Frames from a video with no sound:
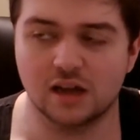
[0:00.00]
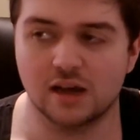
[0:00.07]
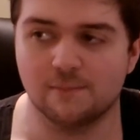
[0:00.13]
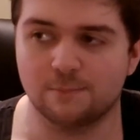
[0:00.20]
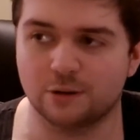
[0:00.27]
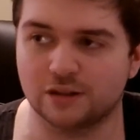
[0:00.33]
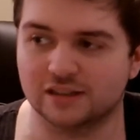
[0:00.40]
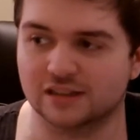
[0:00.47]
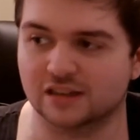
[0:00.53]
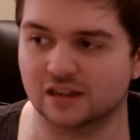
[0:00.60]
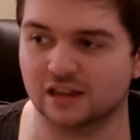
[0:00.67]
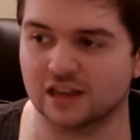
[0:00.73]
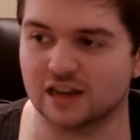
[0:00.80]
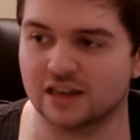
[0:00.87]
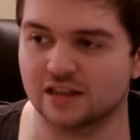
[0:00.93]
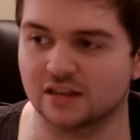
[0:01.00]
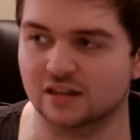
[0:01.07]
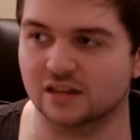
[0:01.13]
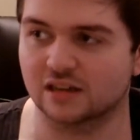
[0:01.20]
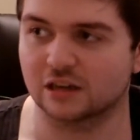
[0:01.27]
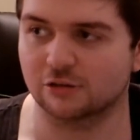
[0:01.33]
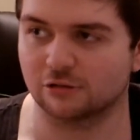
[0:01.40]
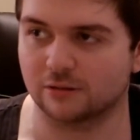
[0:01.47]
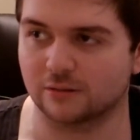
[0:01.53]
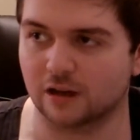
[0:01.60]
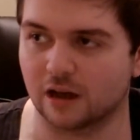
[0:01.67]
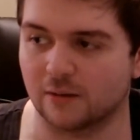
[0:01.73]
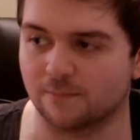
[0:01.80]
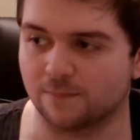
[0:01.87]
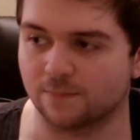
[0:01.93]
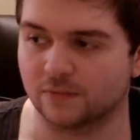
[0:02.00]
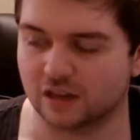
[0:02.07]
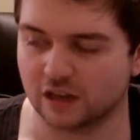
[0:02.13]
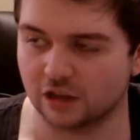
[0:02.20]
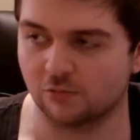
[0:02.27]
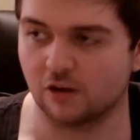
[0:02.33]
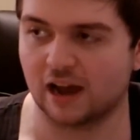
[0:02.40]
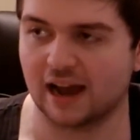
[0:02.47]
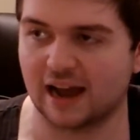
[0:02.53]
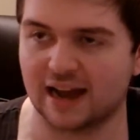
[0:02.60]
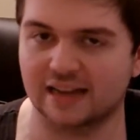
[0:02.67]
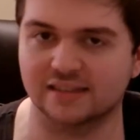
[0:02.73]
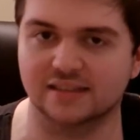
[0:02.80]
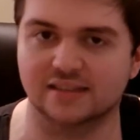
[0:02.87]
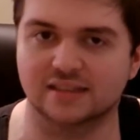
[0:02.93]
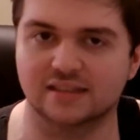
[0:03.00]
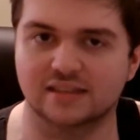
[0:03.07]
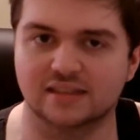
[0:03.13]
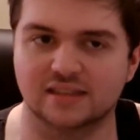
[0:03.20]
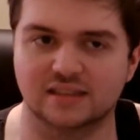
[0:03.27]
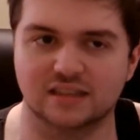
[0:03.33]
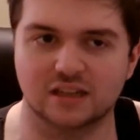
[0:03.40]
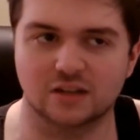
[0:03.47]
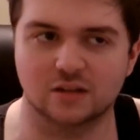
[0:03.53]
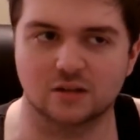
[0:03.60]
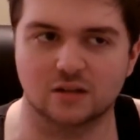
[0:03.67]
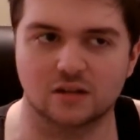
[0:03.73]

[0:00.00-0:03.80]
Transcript: But it's clear that Killua has still,